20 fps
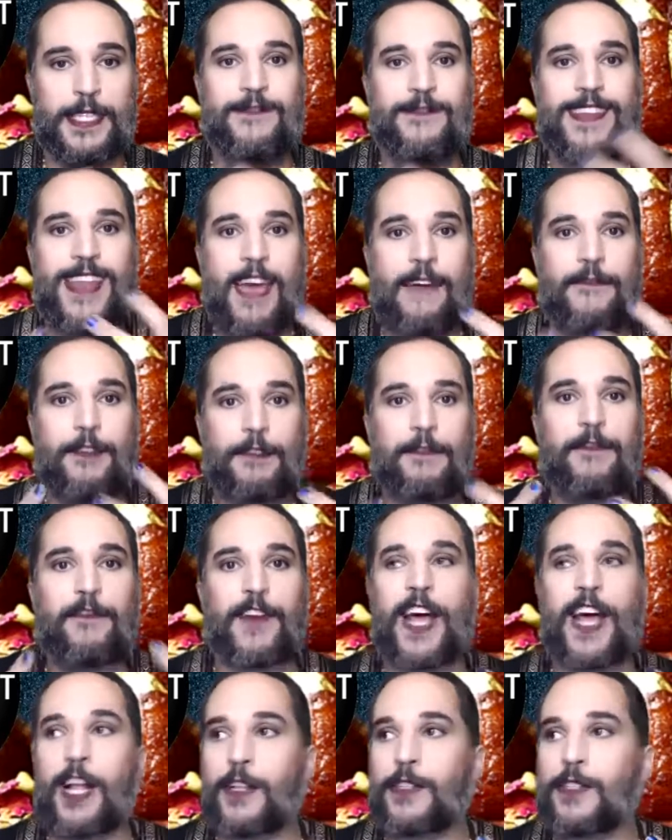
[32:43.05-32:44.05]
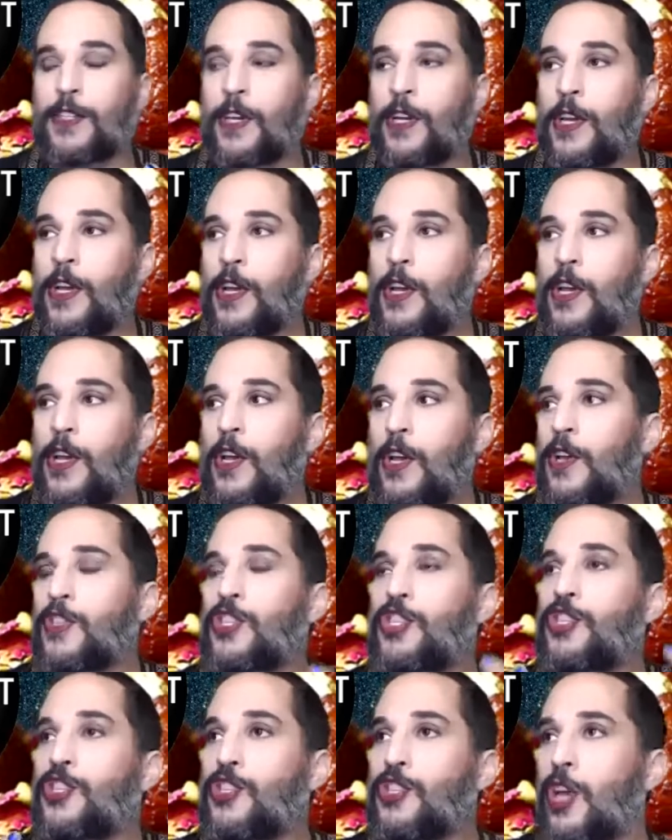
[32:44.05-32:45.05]
I've never felt
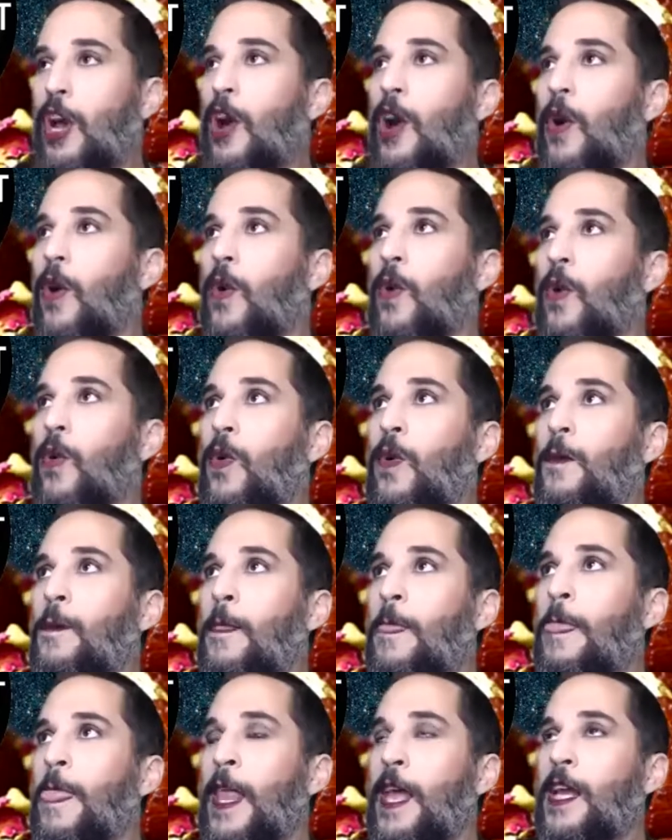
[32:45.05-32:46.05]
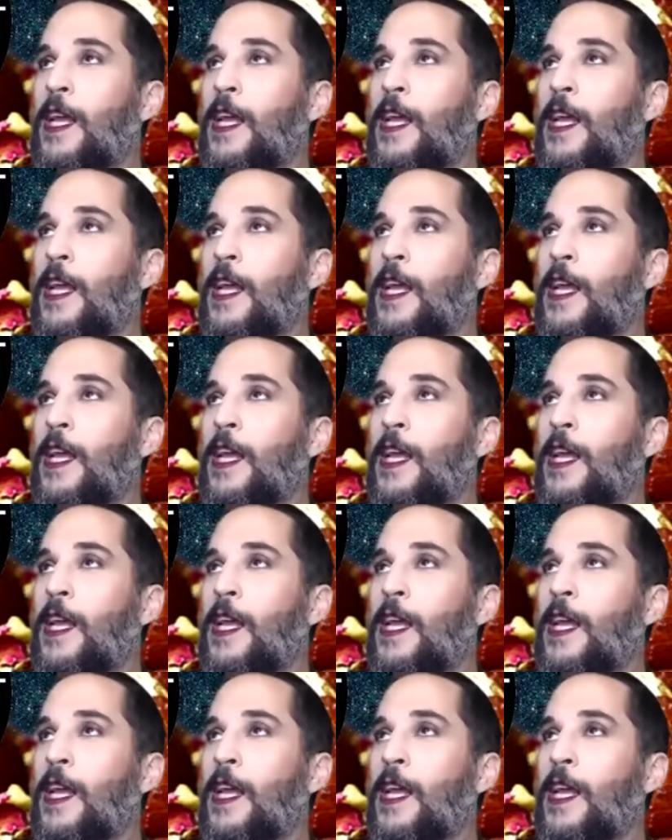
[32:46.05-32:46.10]
so